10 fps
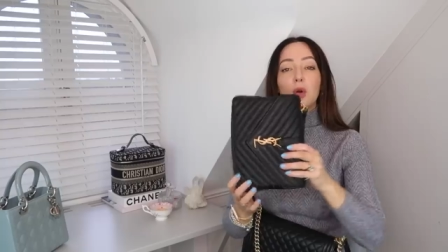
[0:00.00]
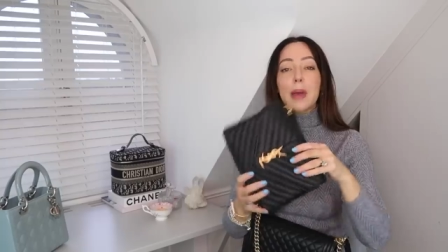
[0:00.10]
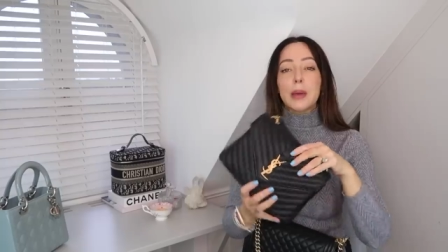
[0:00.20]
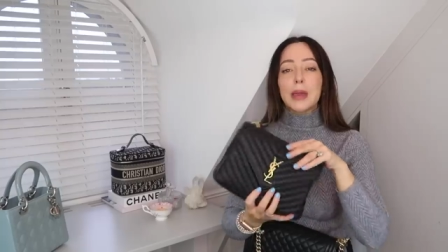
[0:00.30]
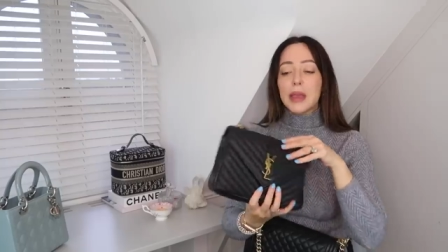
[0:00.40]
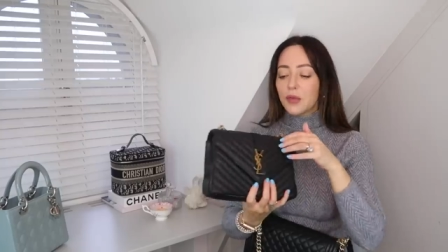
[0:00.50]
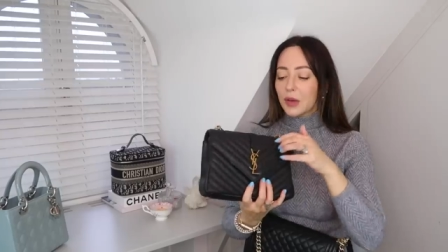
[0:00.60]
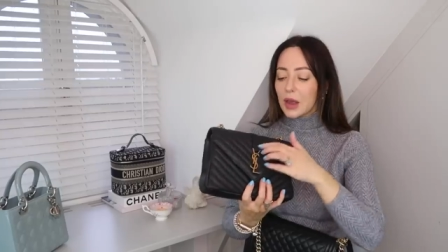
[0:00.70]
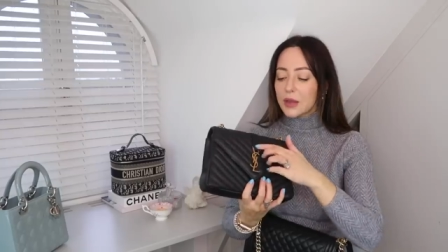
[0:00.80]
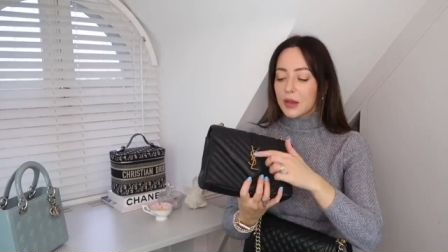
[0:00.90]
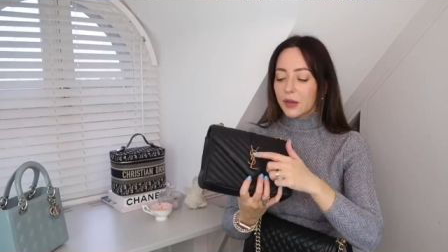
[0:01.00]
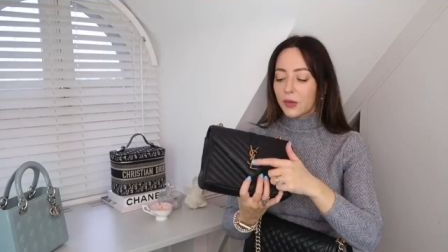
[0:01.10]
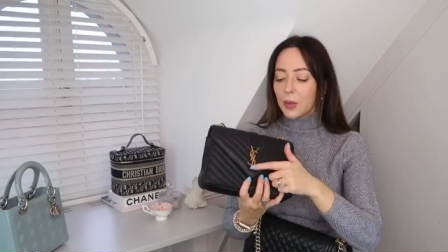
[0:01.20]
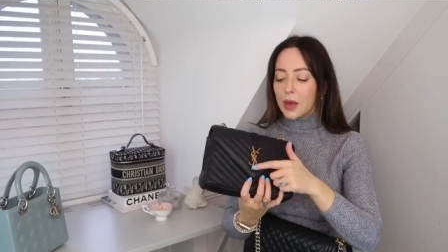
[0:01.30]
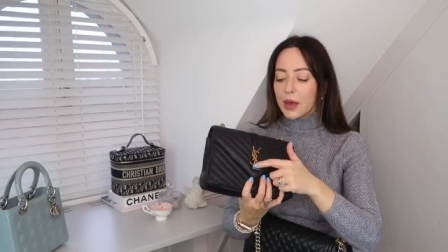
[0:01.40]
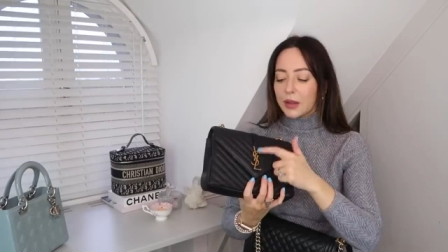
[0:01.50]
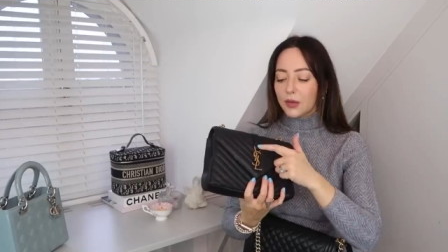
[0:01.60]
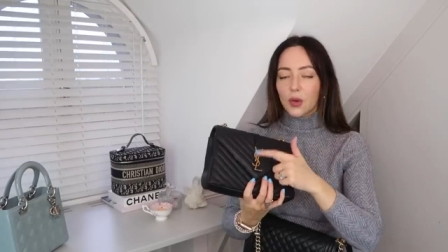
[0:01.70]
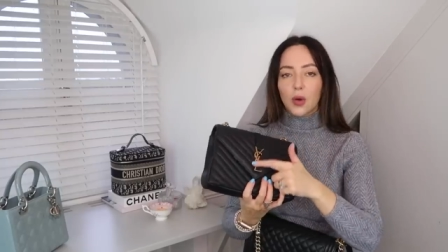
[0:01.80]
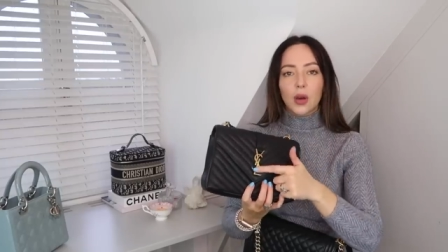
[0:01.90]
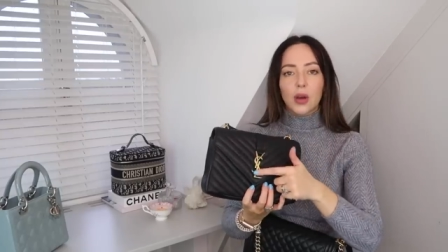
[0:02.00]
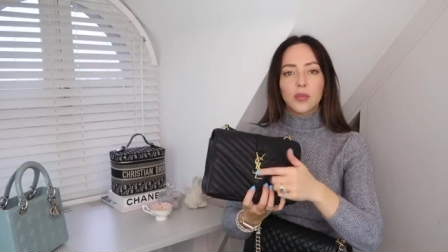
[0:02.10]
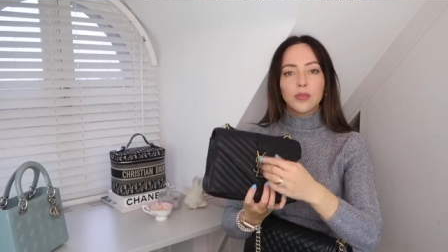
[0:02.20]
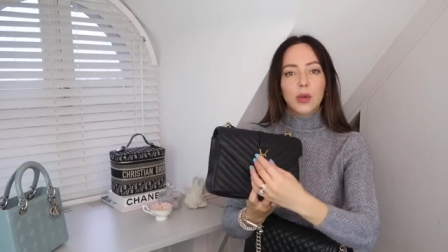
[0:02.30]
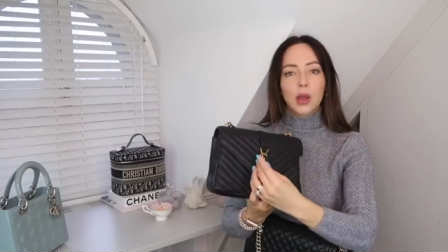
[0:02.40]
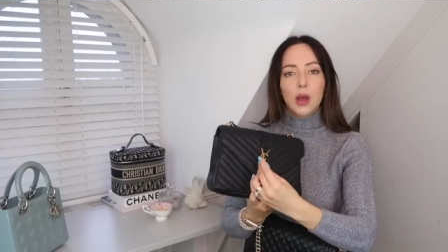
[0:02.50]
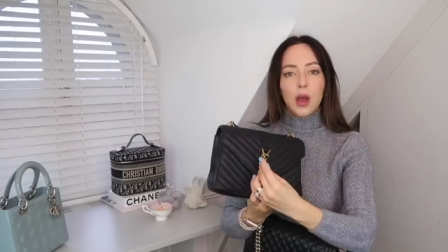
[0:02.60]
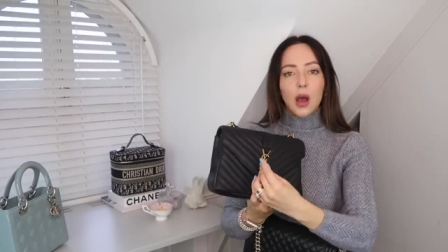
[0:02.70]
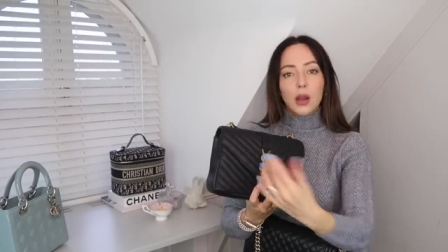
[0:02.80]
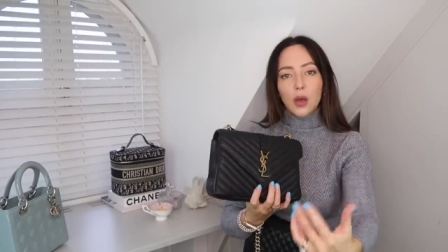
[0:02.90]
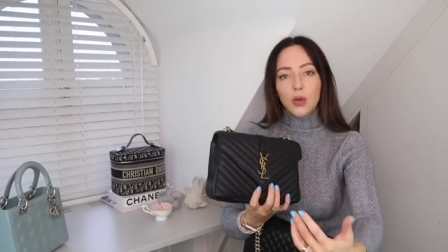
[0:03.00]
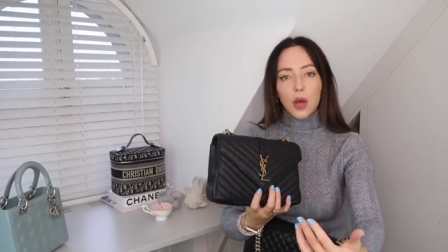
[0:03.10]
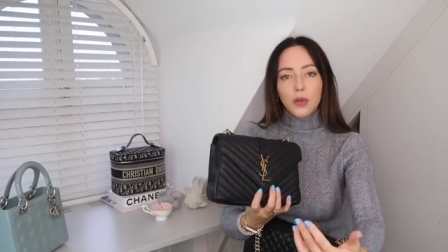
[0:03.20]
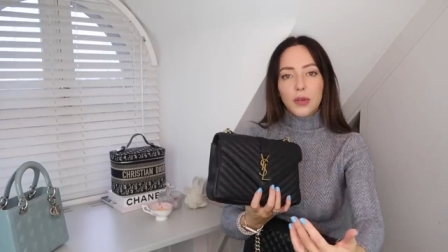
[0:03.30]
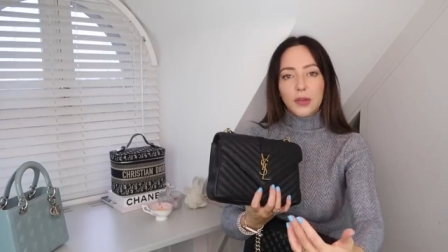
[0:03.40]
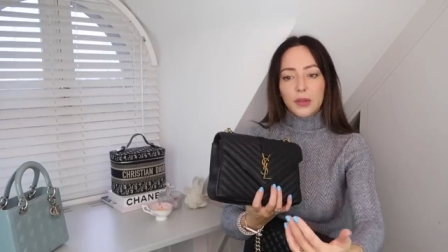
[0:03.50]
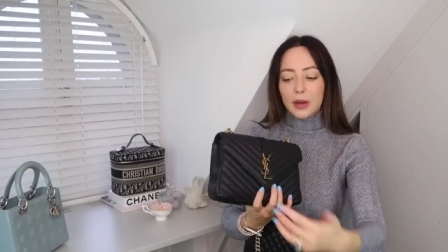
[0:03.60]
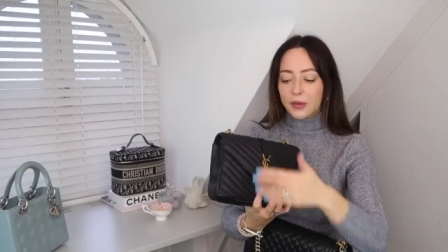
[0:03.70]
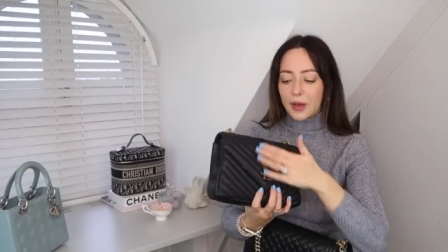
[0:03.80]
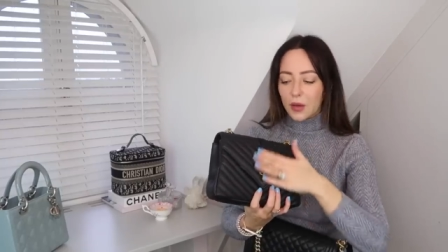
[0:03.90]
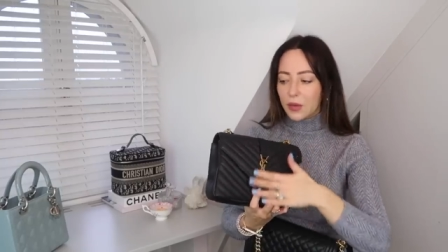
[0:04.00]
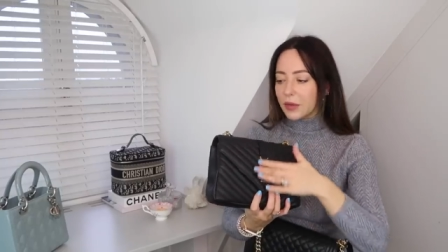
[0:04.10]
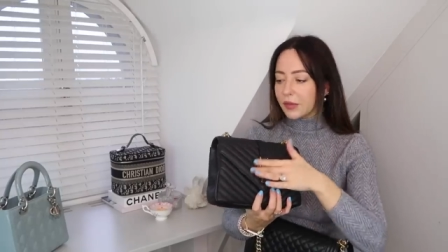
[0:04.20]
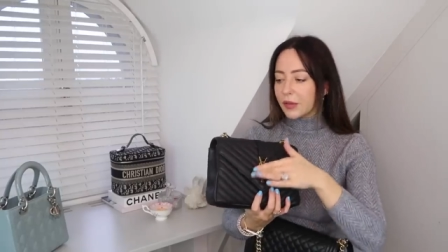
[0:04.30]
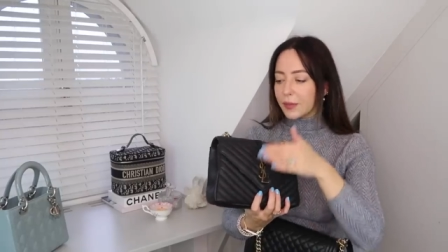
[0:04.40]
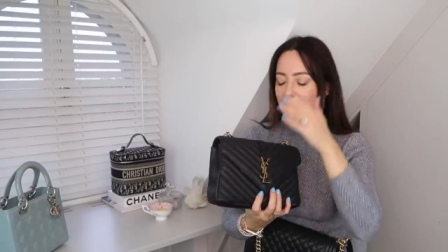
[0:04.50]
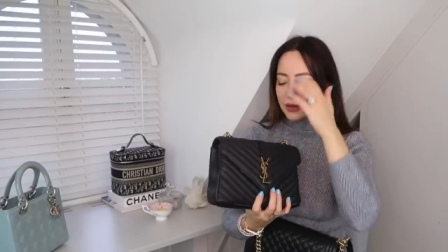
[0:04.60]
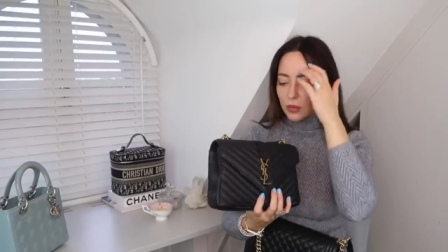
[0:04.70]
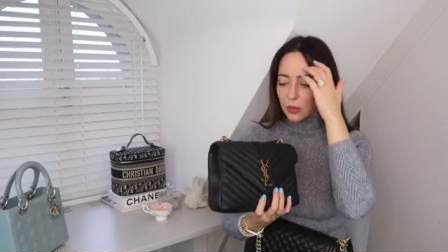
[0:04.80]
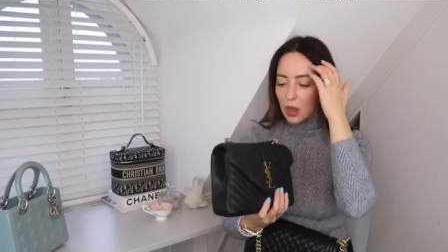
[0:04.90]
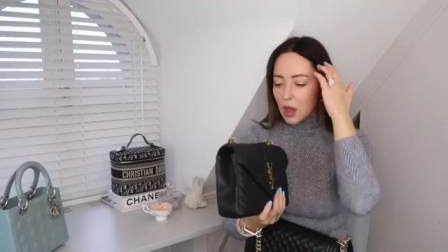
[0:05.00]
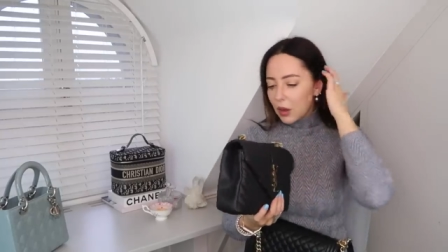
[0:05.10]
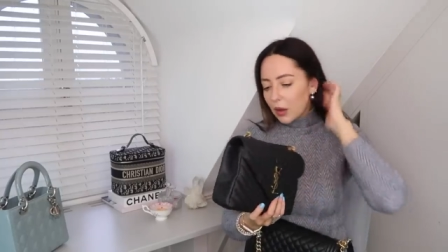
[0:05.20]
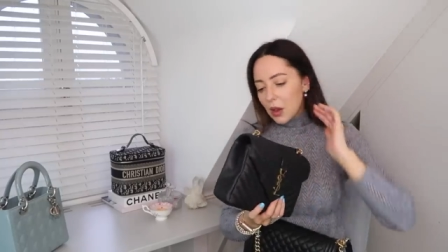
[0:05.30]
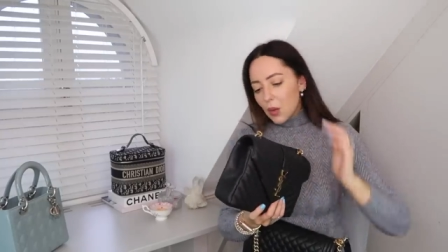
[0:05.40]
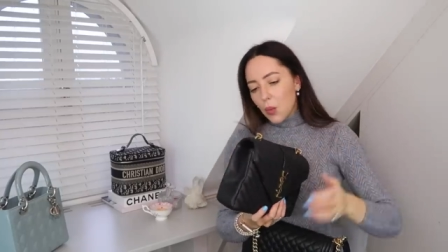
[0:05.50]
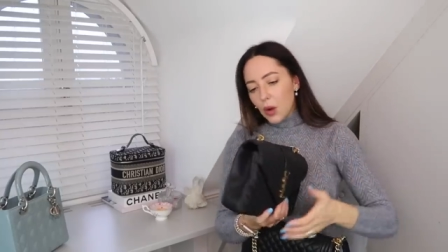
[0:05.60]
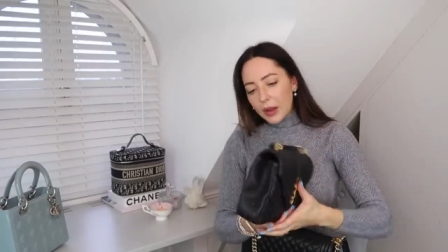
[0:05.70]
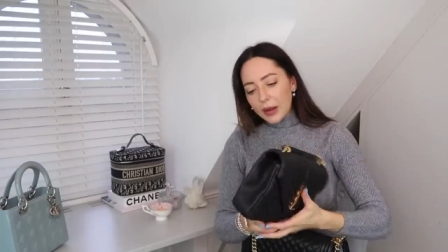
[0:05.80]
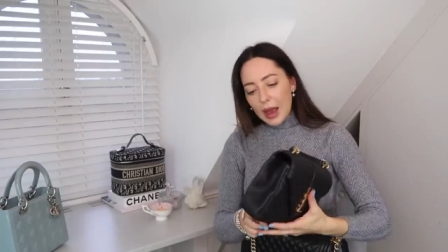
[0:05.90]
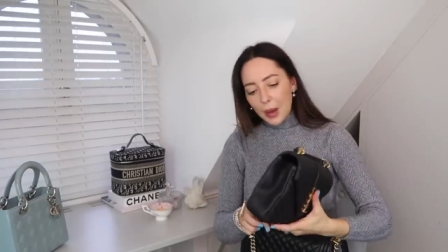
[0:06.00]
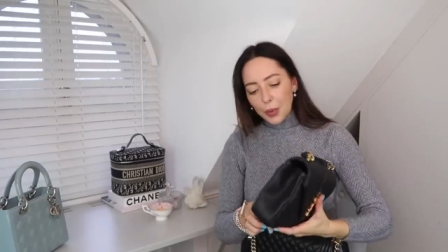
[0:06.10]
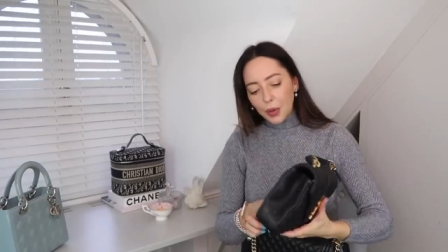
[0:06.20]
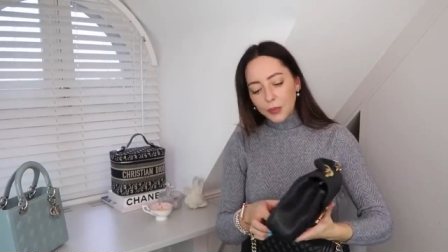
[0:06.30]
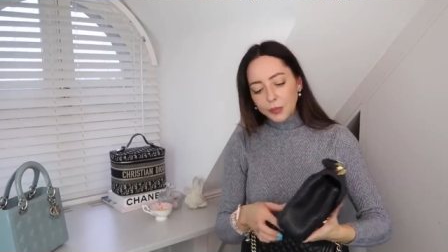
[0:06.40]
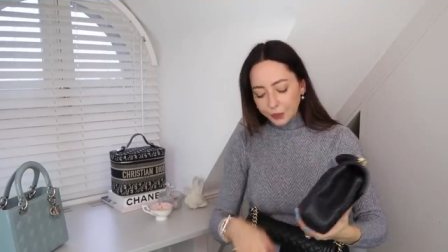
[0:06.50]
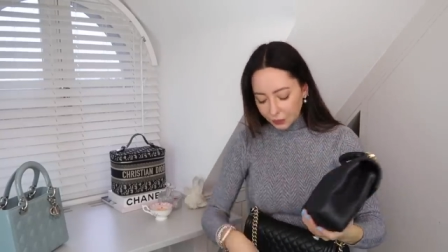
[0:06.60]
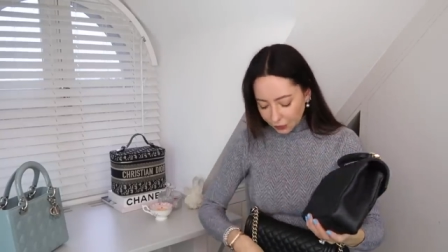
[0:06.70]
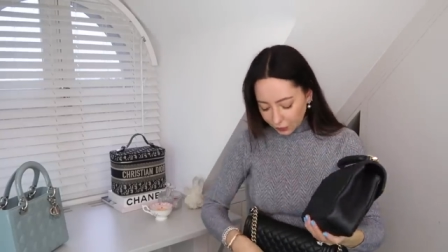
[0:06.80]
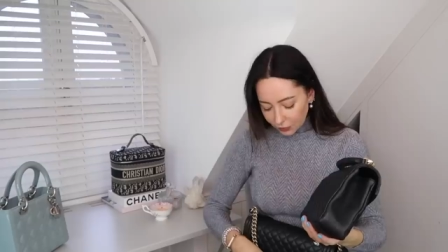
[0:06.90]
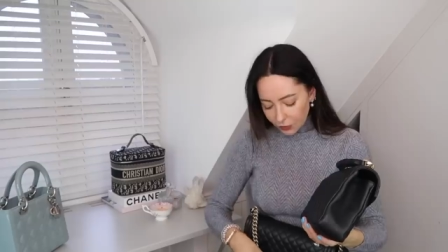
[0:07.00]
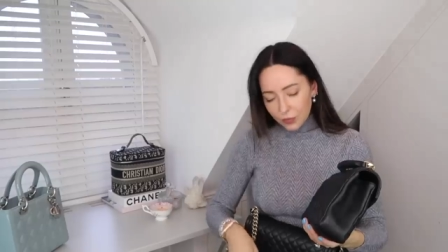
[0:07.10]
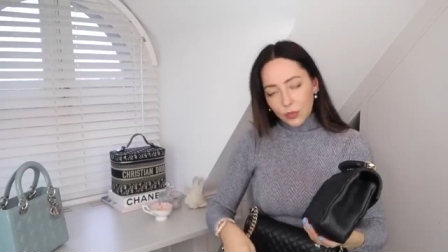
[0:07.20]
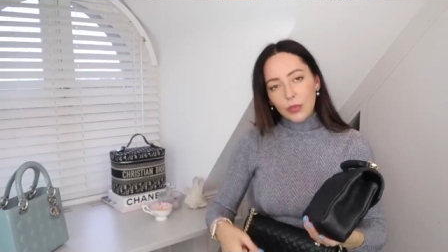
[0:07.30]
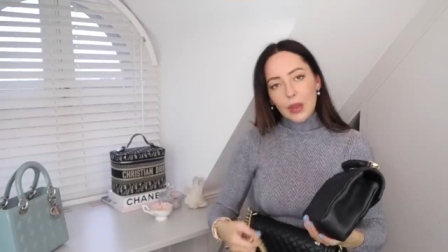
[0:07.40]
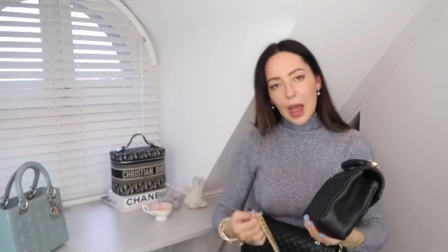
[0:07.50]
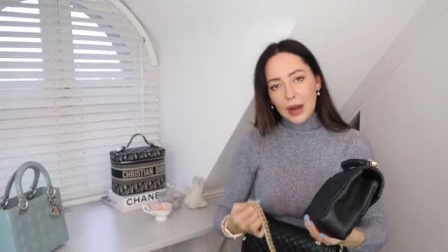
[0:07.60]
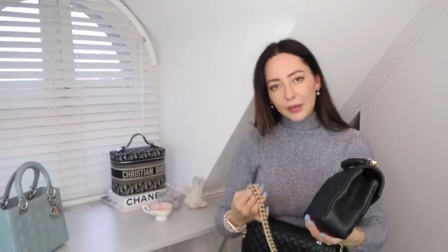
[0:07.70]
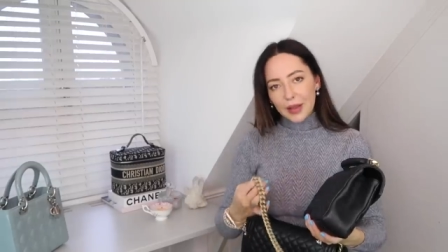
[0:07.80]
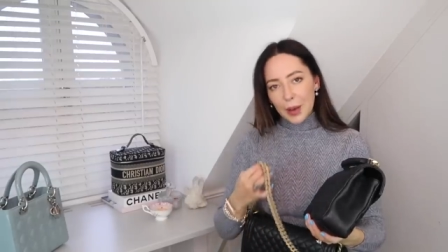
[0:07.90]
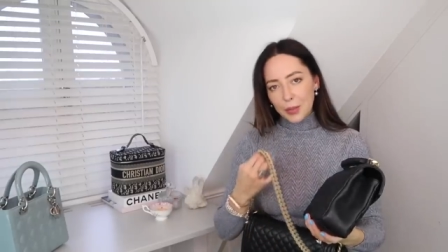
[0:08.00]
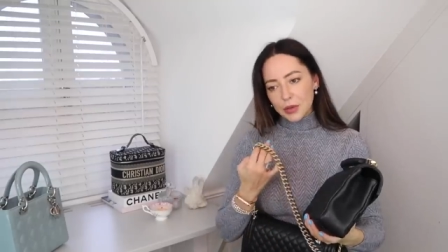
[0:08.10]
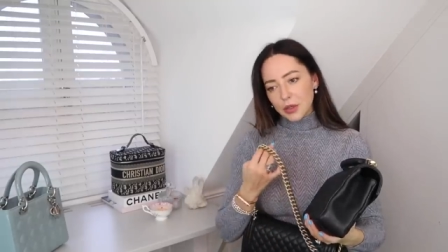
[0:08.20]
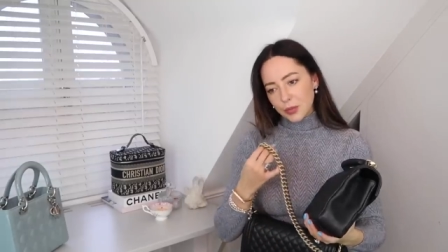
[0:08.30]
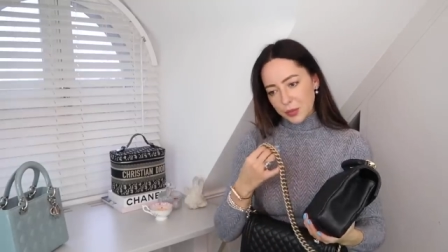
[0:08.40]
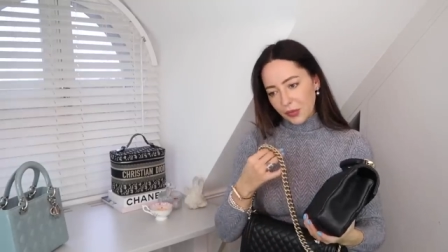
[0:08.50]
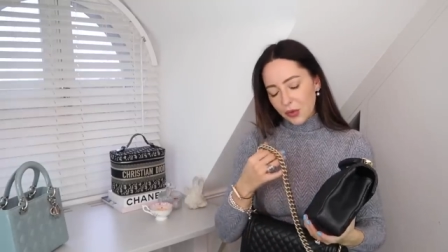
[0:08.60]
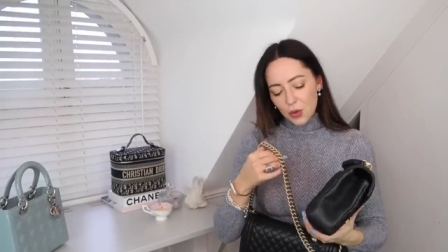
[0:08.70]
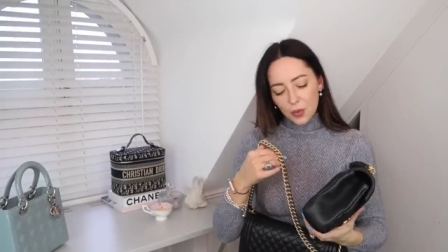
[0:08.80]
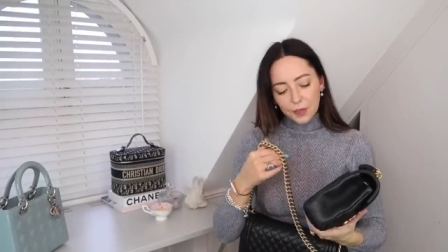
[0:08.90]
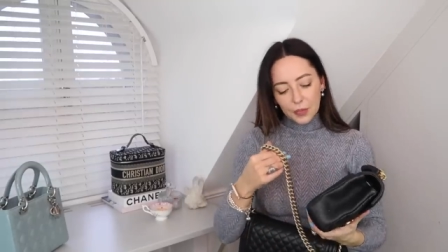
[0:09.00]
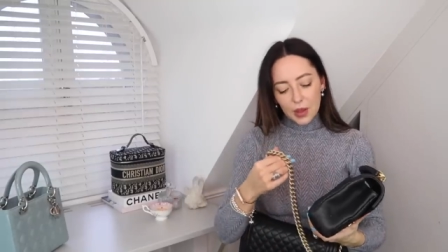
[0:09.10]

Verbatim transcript: maybe even like this where it's got a, a logo that sticks out and this is metal, what can happen, and it's happened before,